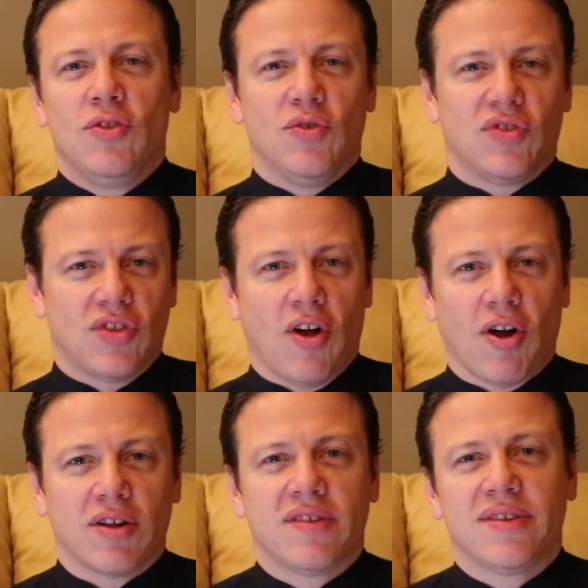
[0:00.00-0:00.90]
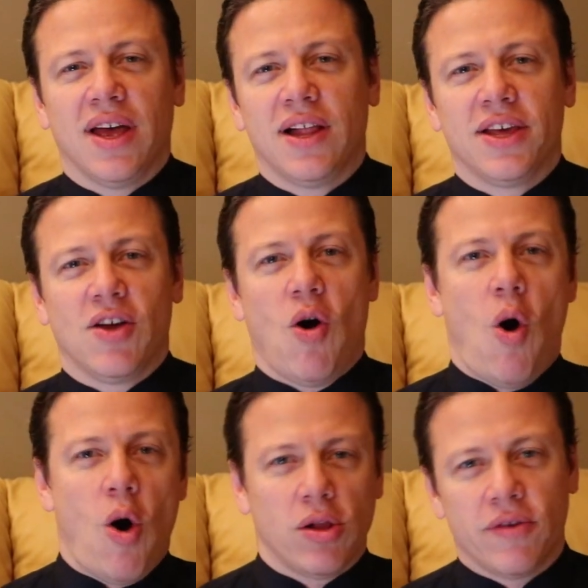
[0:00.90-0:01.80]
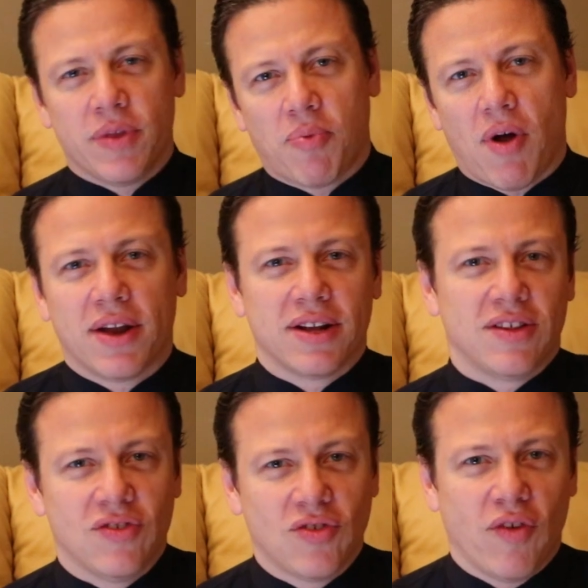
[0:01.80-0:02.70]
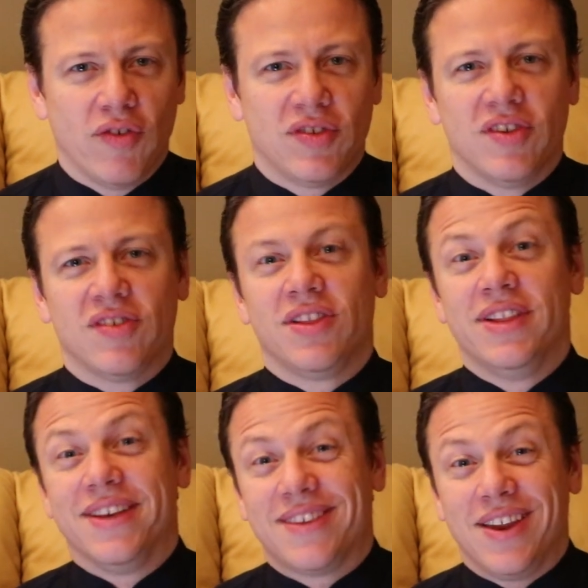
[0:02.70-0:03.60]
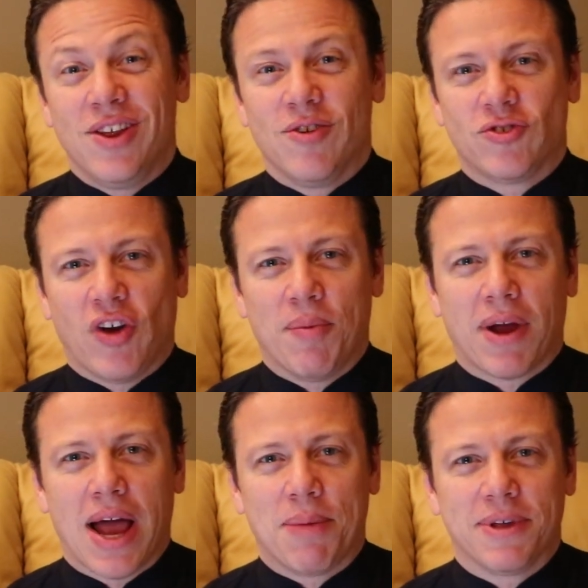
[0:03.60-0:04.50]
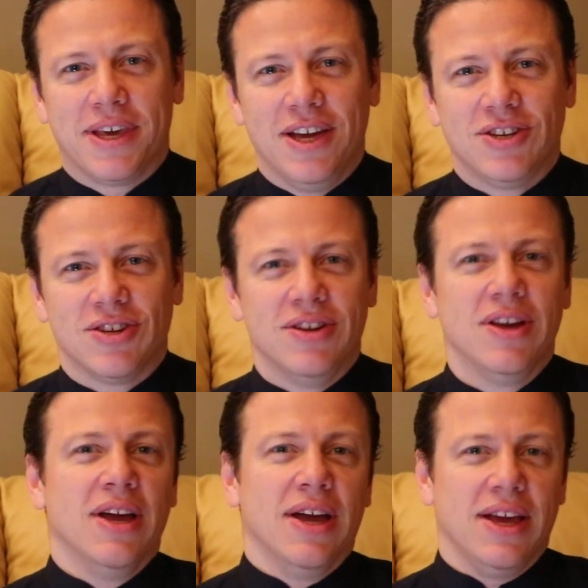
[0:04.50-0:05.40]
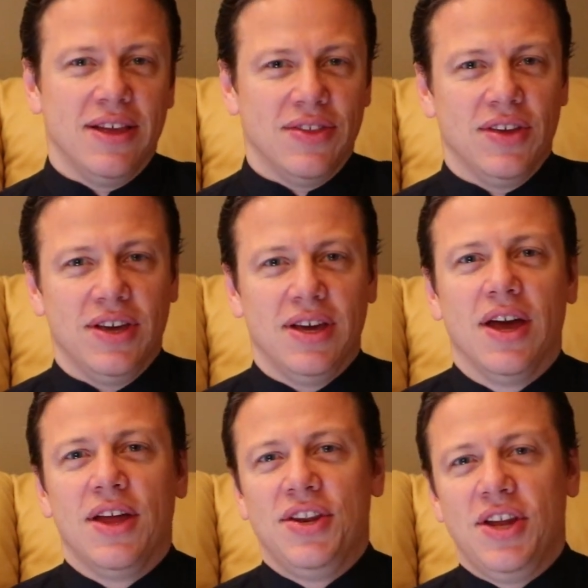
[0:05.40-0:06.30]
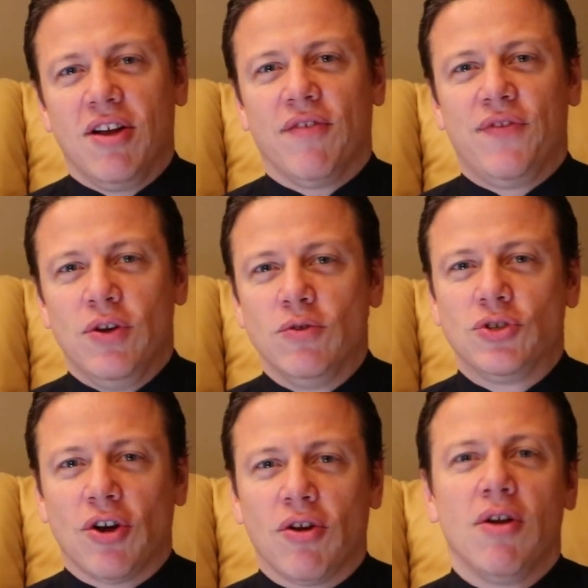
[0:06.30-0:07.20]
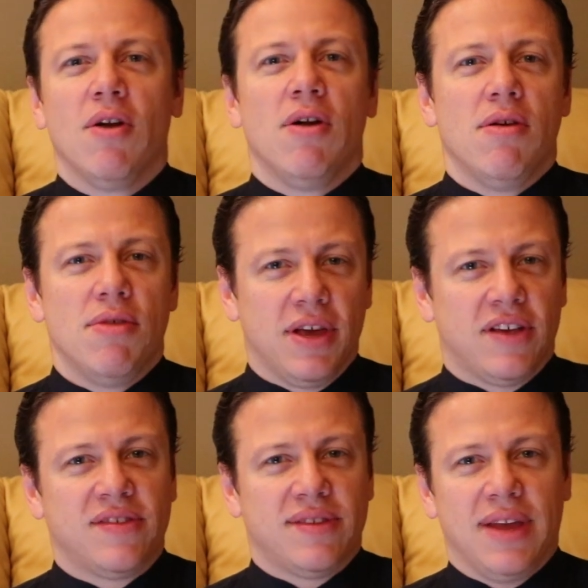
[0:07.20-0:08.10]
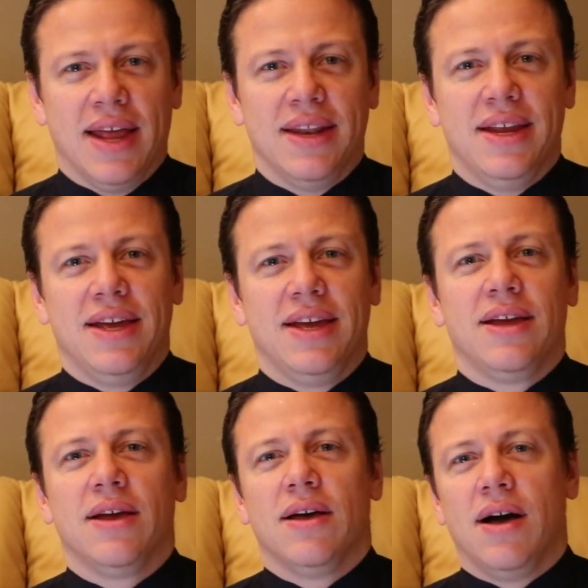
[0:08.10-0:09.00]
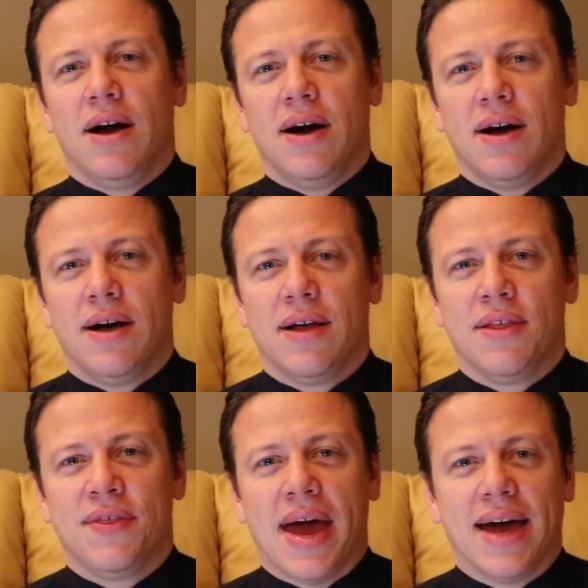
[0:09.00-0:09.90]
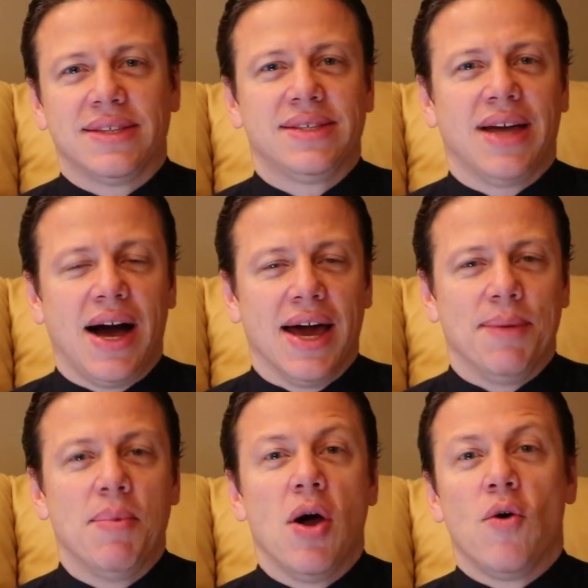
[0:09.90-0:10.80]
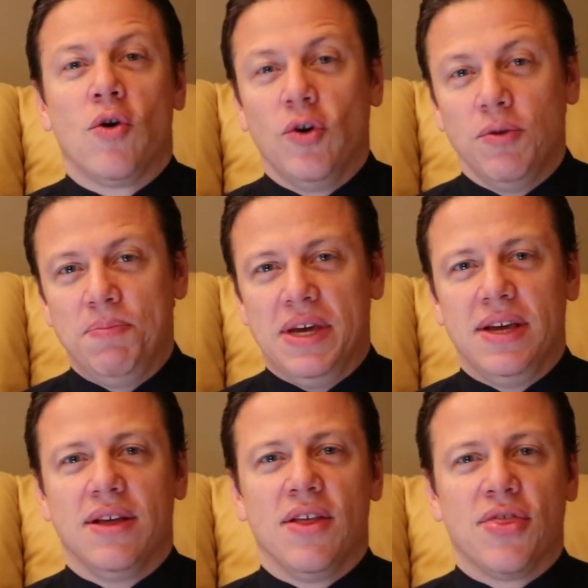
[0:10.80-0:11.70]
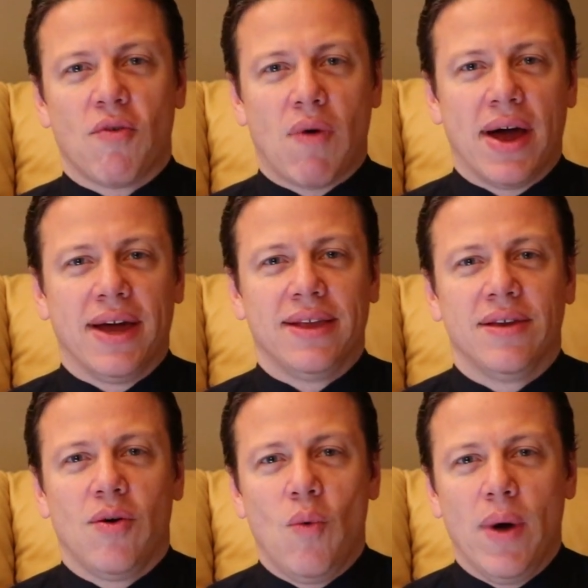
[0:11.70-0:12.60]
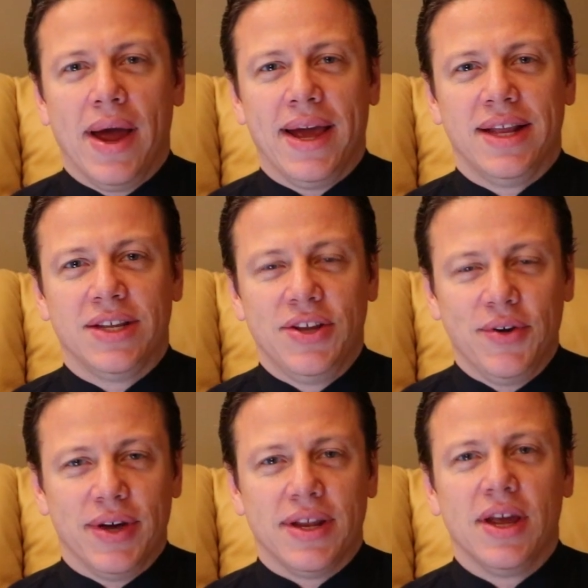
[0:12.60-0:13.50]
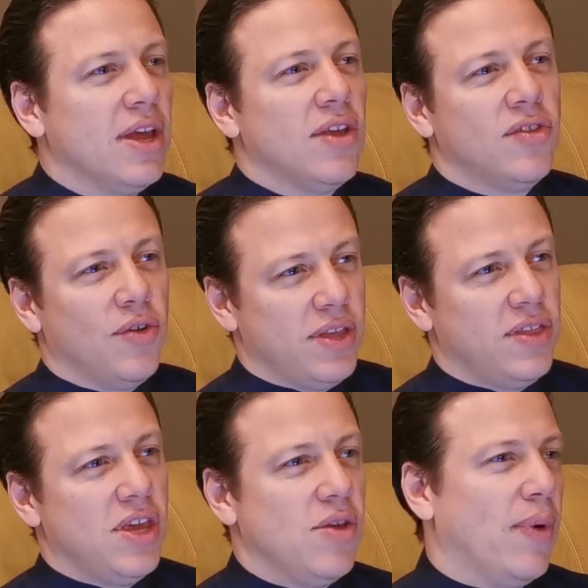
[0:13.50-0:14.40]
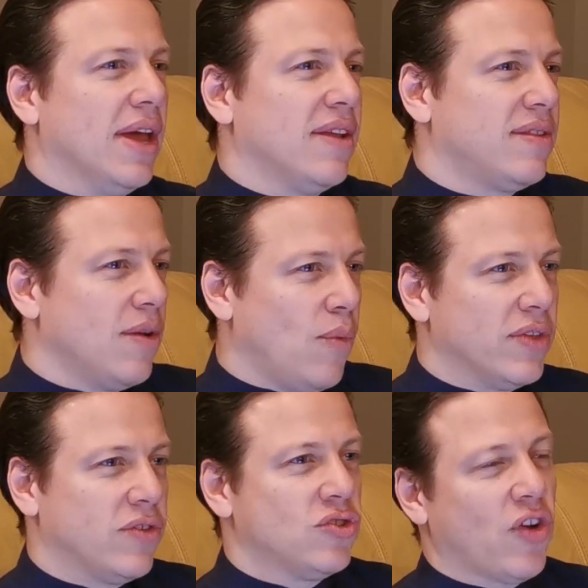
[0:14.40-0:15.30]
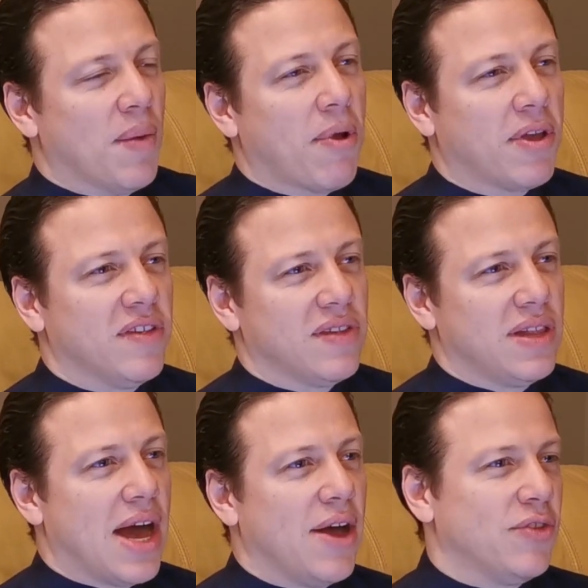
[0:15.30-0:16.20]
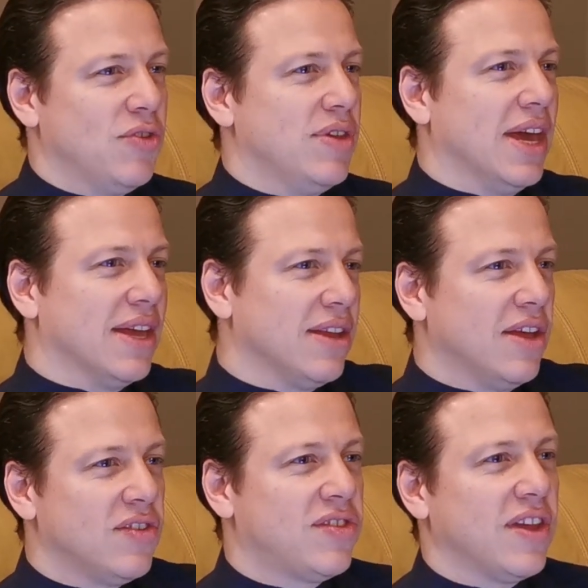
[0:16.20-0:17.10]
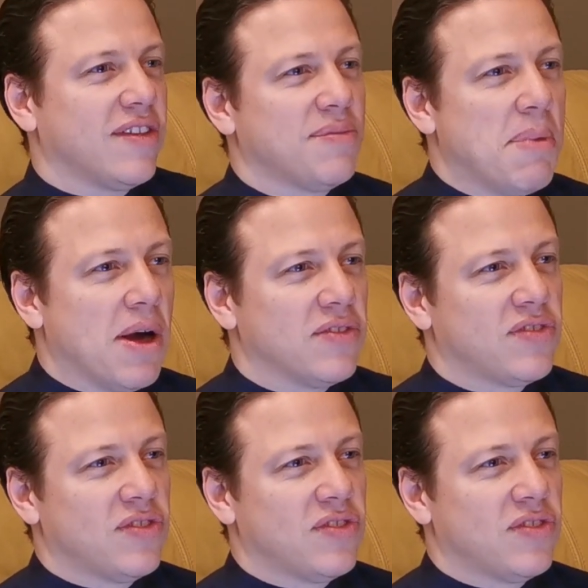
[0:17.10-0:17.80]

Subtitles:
to start selling all of the products and services listed in your trademark application in the near future, extending that time could be the right way to do it. So in the US, once your trademark is allowed, you get 6 months